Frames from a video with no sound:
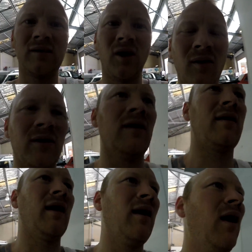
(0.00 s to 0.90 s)
solvent
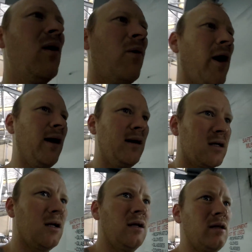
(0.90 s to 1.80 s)
than what I
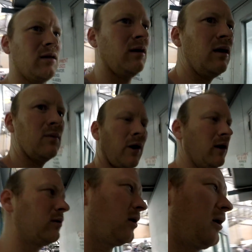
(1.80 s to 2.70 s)
initially thought, what I
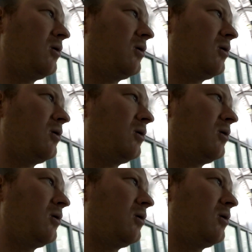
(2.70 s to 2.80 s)
thought I